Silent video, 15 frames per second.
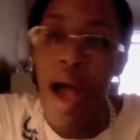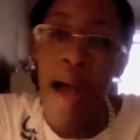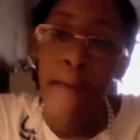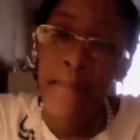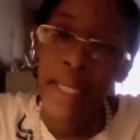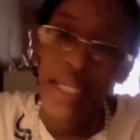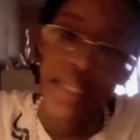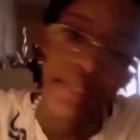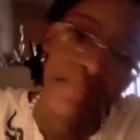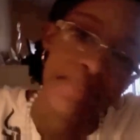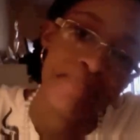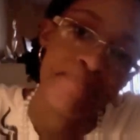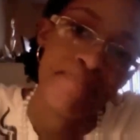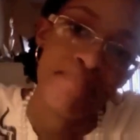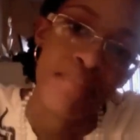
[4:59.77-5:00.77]
I mean,
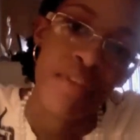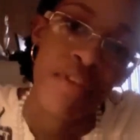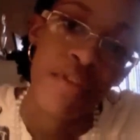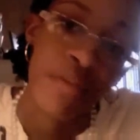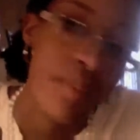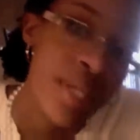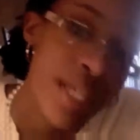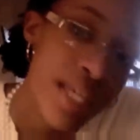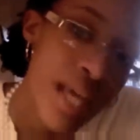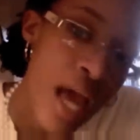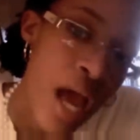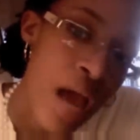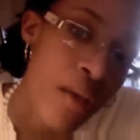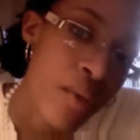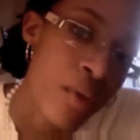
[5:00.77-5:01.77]
for me,
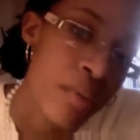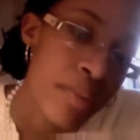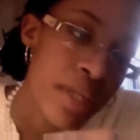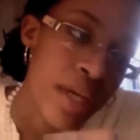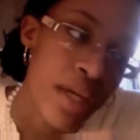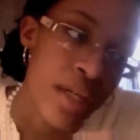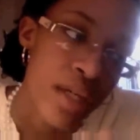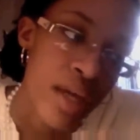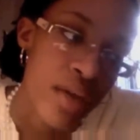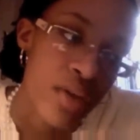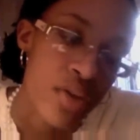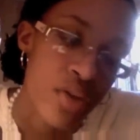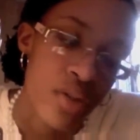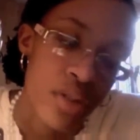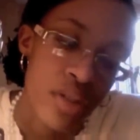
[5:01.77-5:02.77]
I won't be cutting
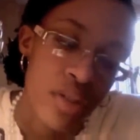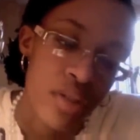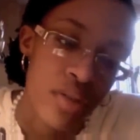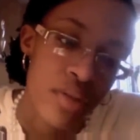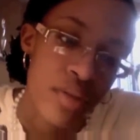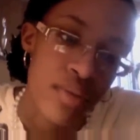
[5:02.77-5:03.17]
out soda